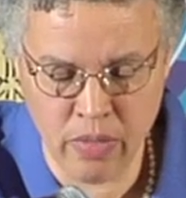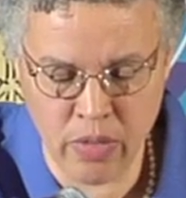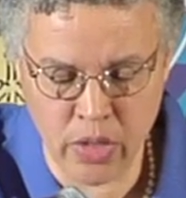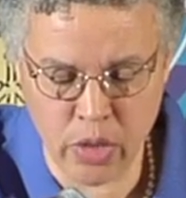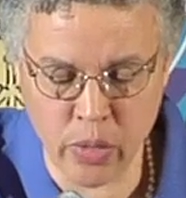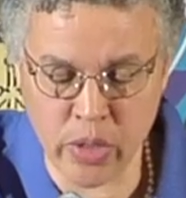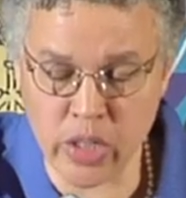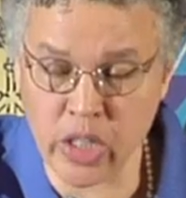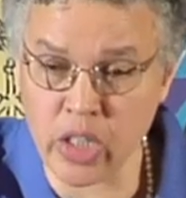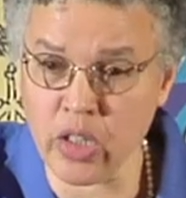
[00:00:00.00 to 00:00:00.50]
The
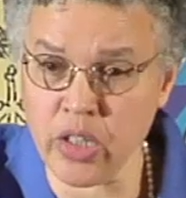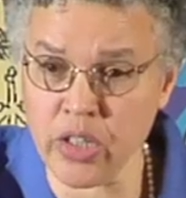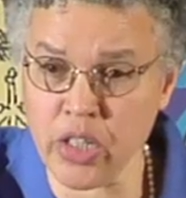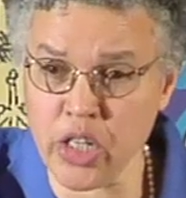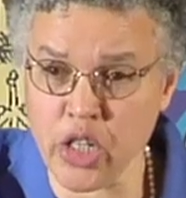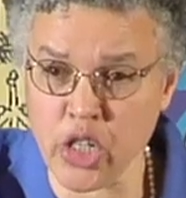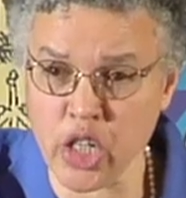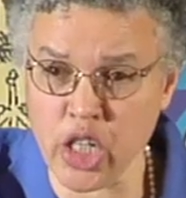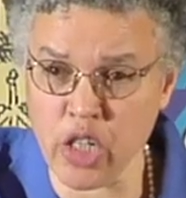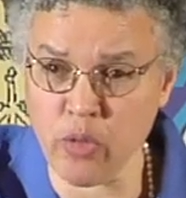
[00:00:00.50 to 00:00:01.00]
critical
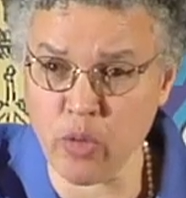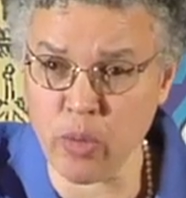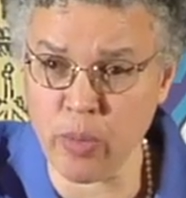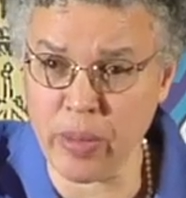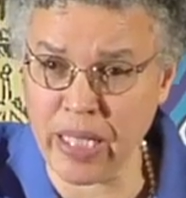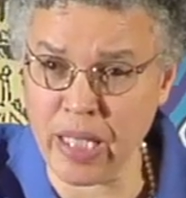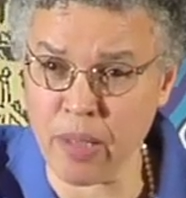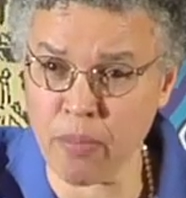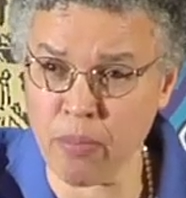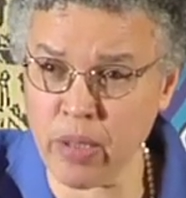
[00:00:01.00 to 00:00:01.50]
initiative will
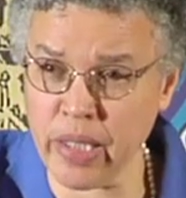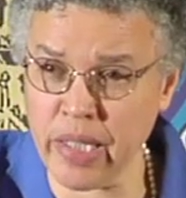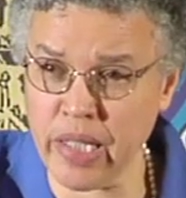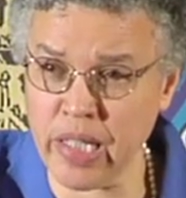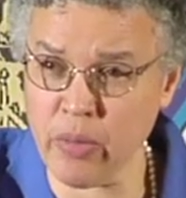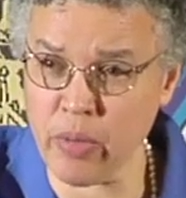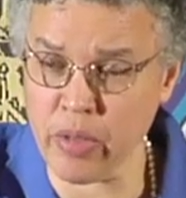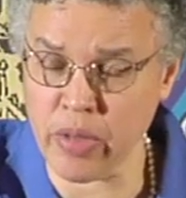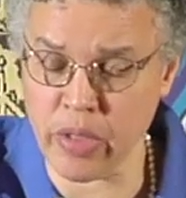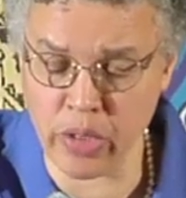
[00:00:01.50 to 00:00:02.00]
be
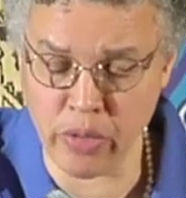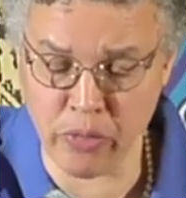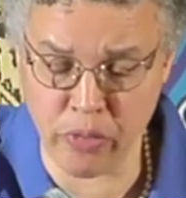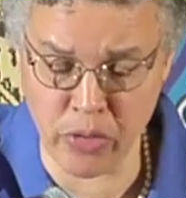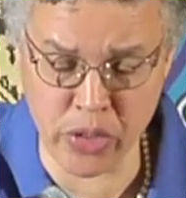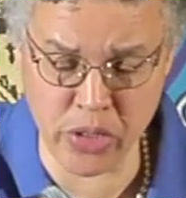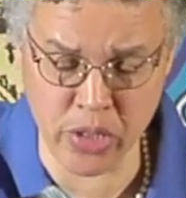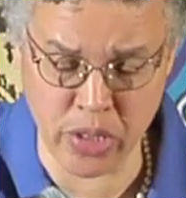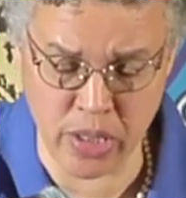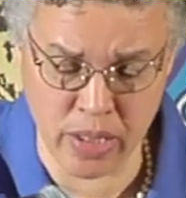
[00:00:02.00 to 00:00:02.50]
completed within the
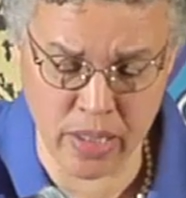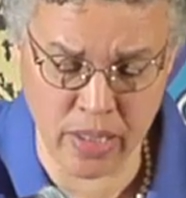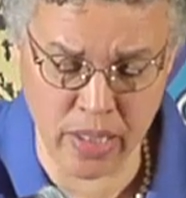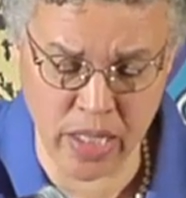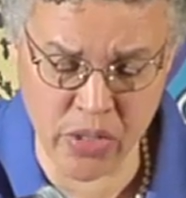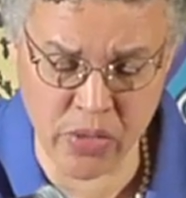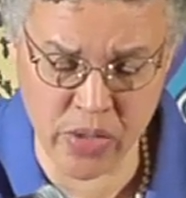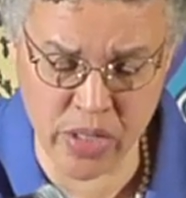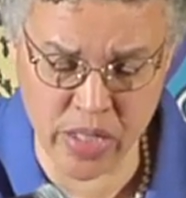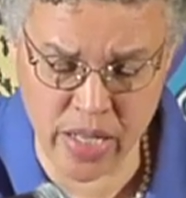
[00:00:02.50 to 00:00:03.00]
first
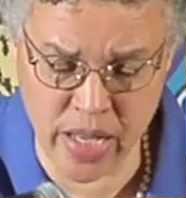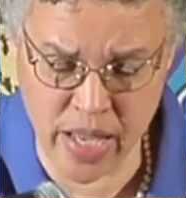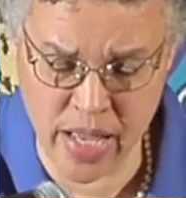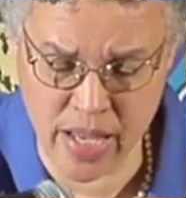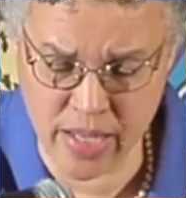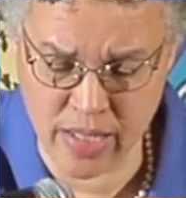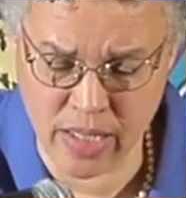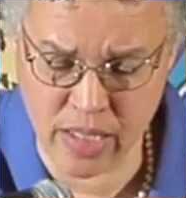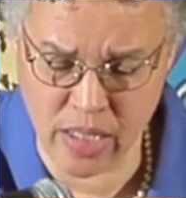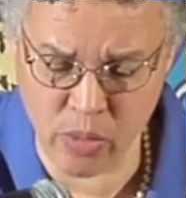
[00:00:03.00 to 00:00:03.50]
100
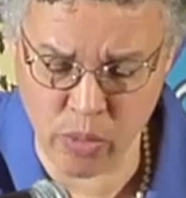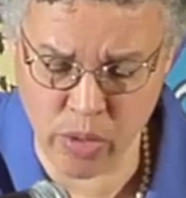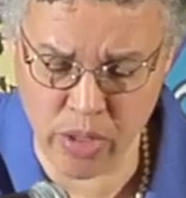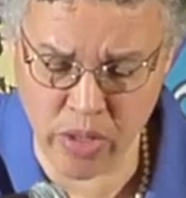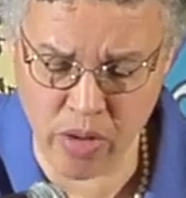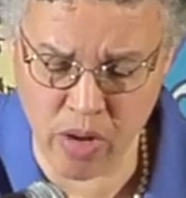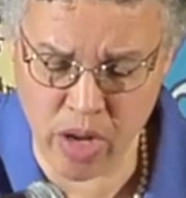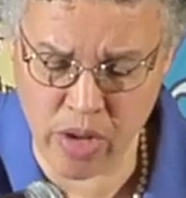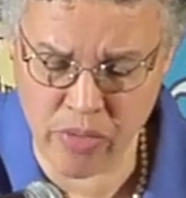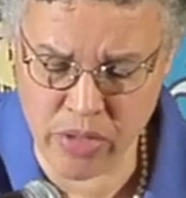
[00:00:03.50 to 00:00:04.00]
days that we're
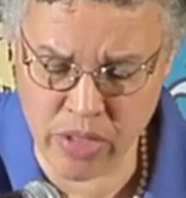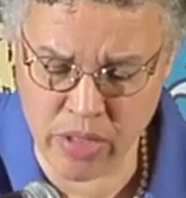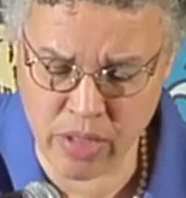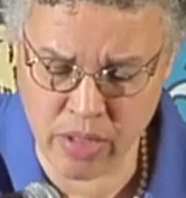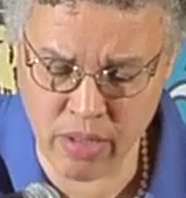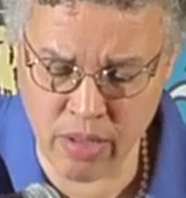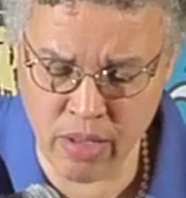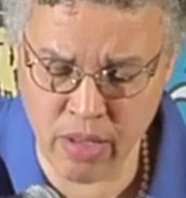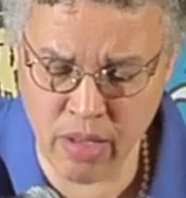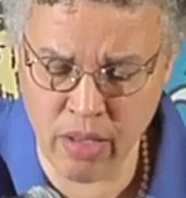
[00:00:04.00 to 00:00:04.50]
in
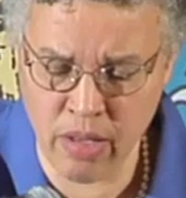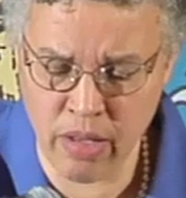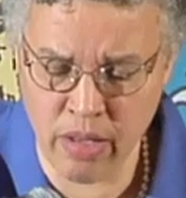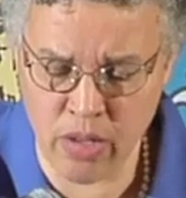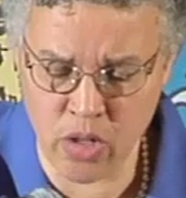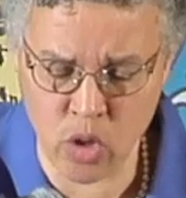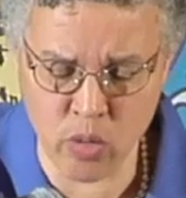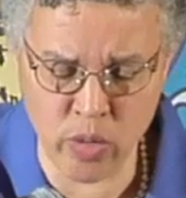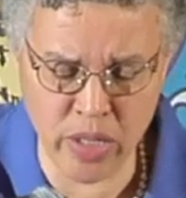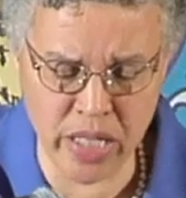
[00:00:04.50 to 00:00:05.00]
office,
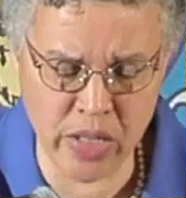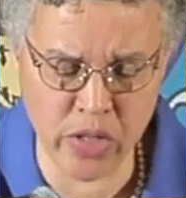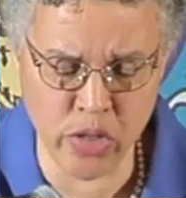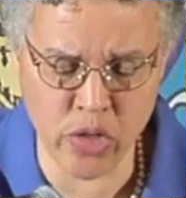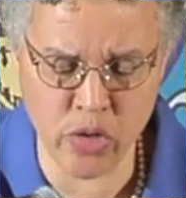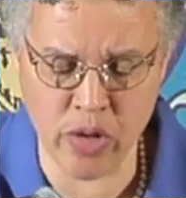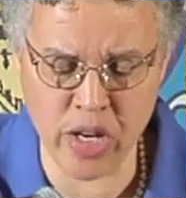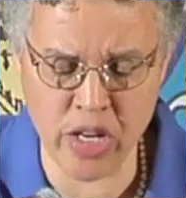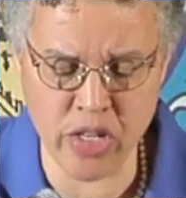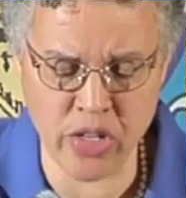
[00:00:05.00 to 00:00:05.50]
and already the
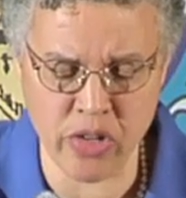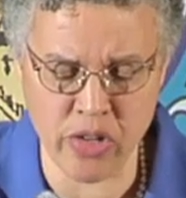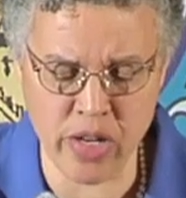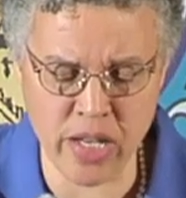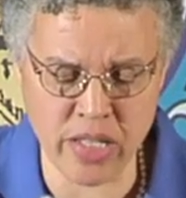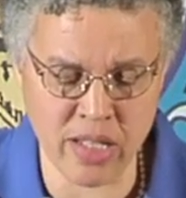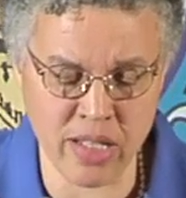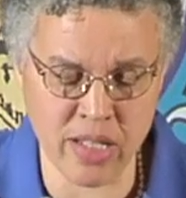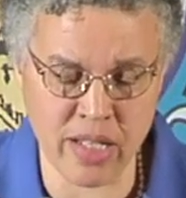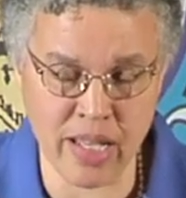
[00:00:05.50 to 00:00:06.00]
treasurer
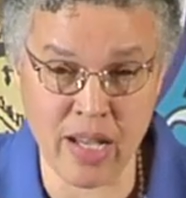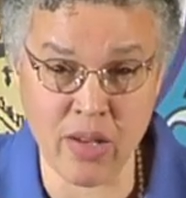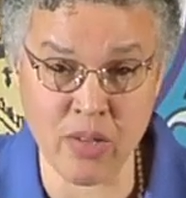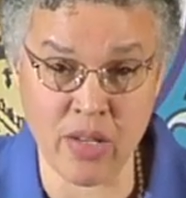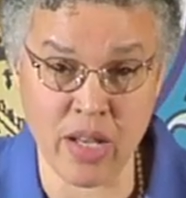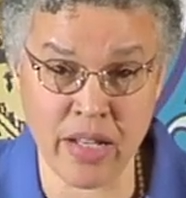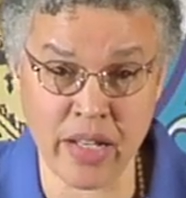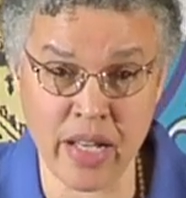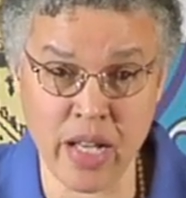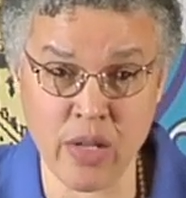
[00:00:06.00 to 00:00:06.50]
has
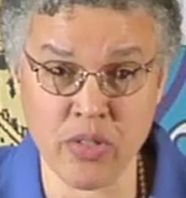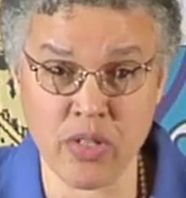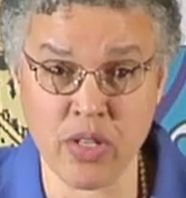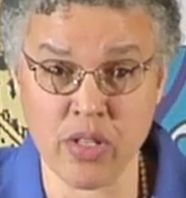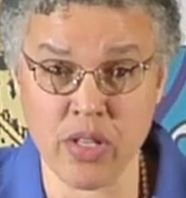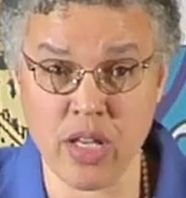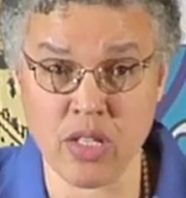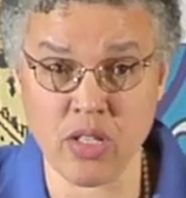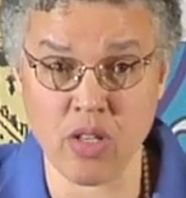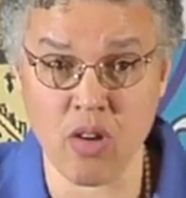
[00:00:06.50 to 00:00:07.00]
announced a
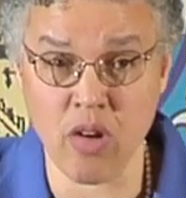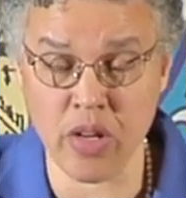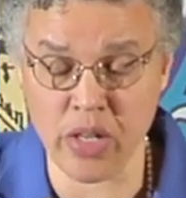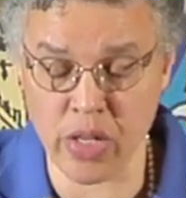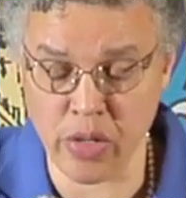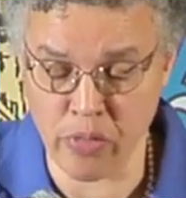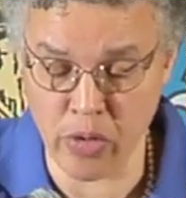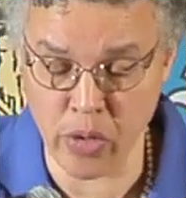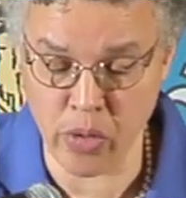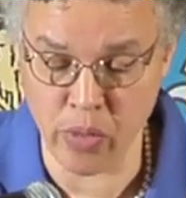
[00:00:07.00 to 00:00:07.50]
desk
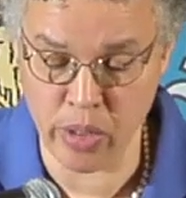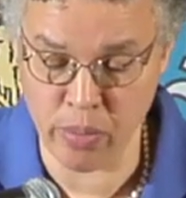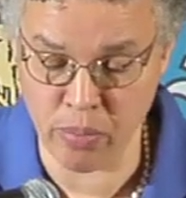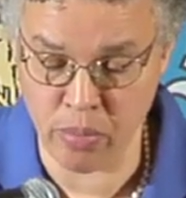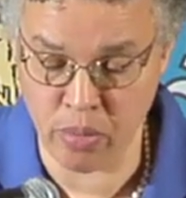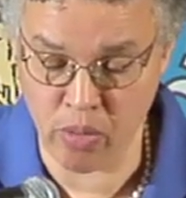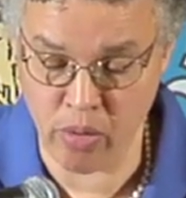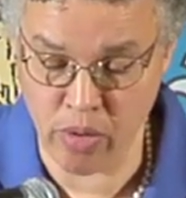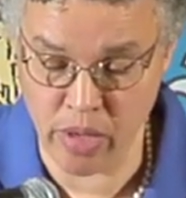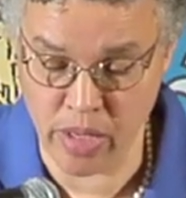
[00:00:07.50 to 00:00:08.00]
audit of her
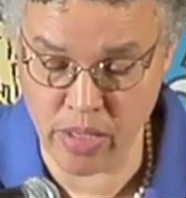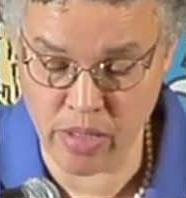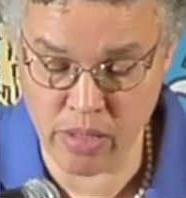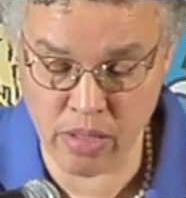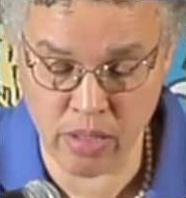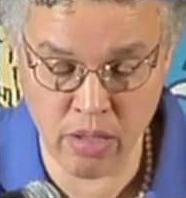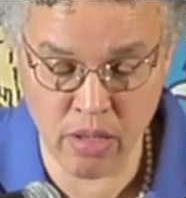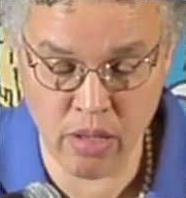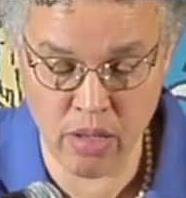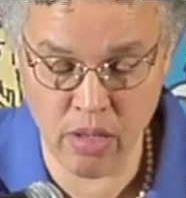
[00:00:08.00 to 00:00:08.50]

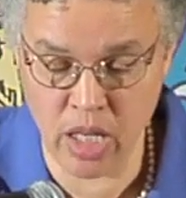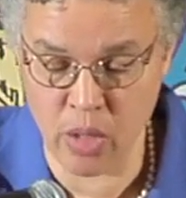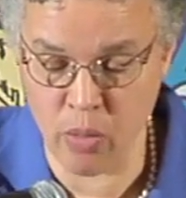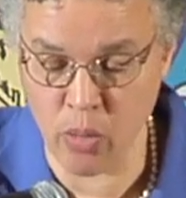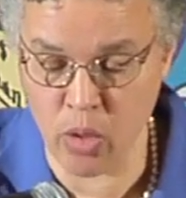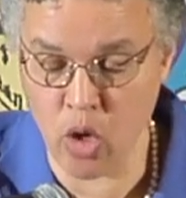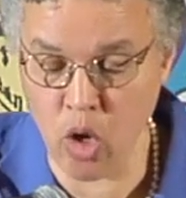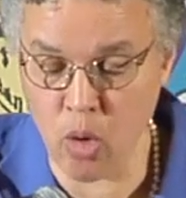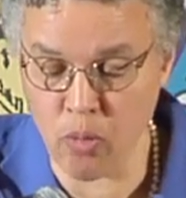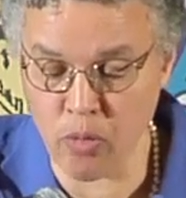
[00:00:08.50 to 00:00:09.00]
employees, and
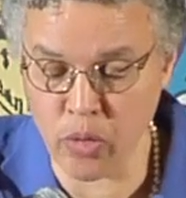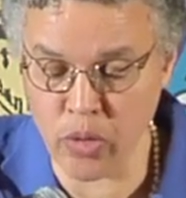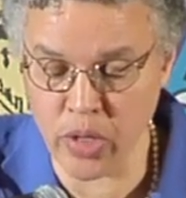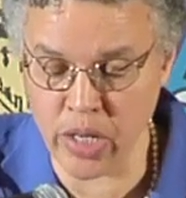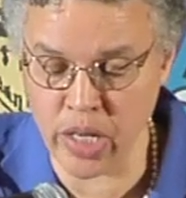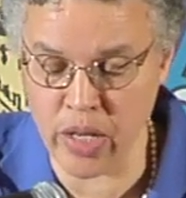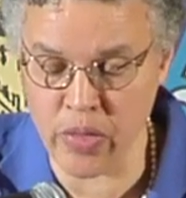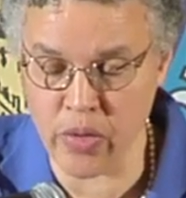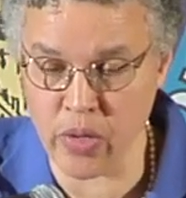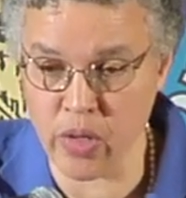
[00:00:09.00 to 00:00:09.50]
we're hopeful
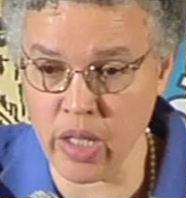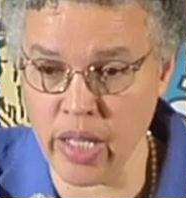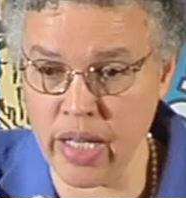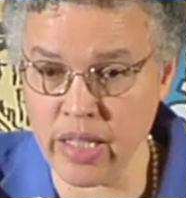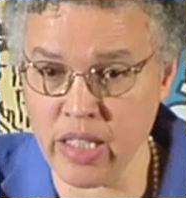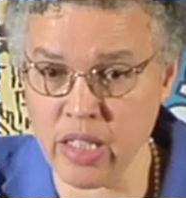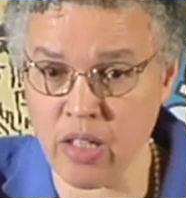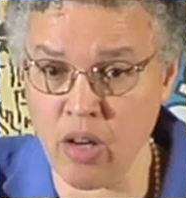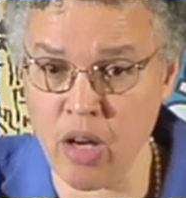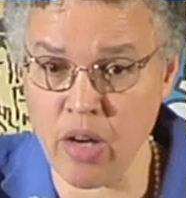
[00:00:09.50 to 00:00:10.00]
that other
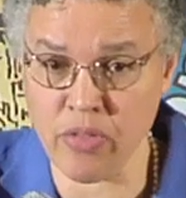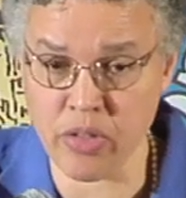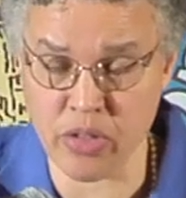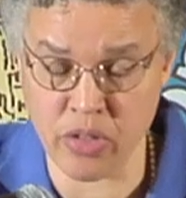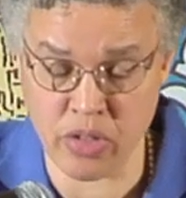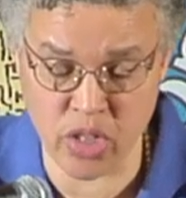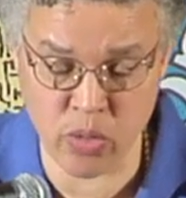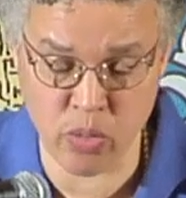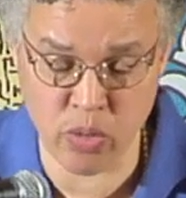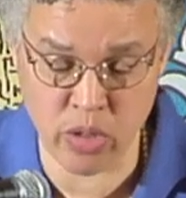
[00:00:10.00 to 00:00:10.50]
elected
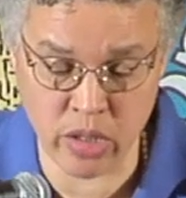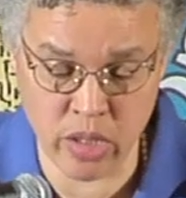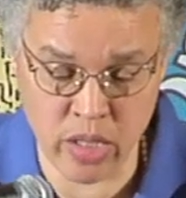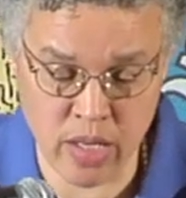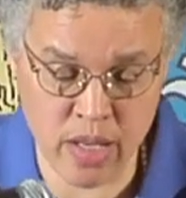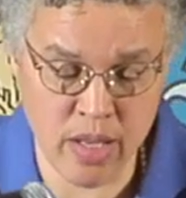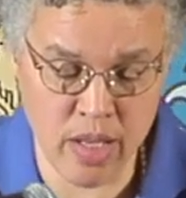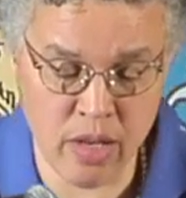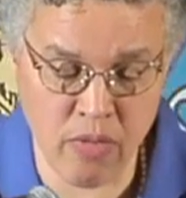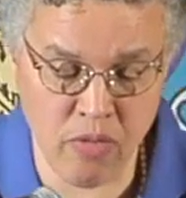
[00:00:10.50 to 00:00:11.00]
officers will
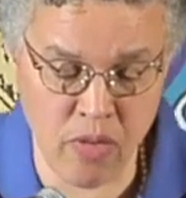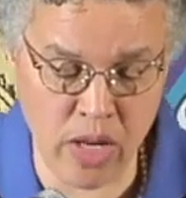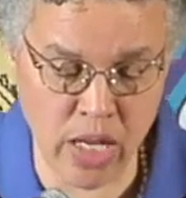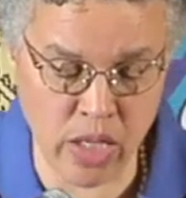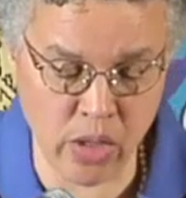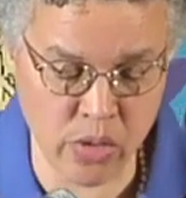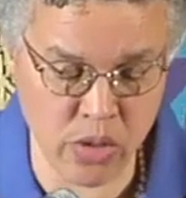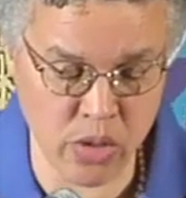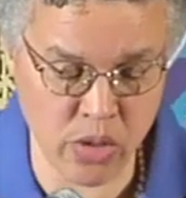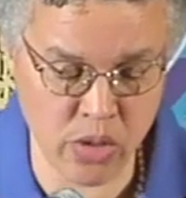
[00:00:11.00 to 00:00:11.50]

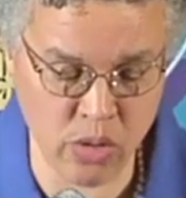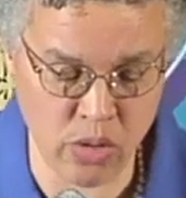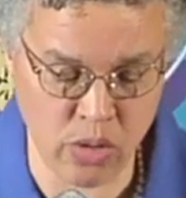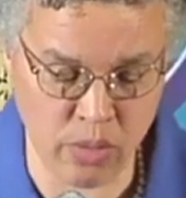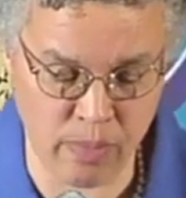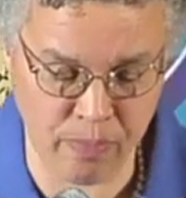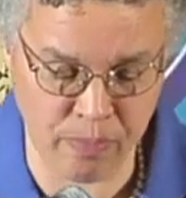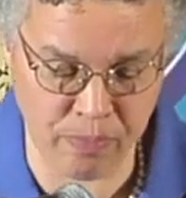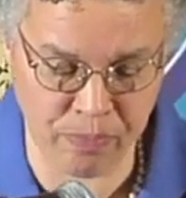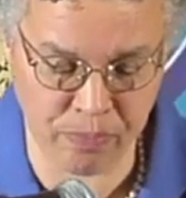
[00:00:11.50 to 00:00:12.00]
follow
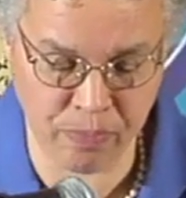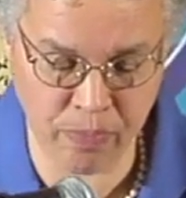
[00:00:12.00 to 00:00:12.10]
soon.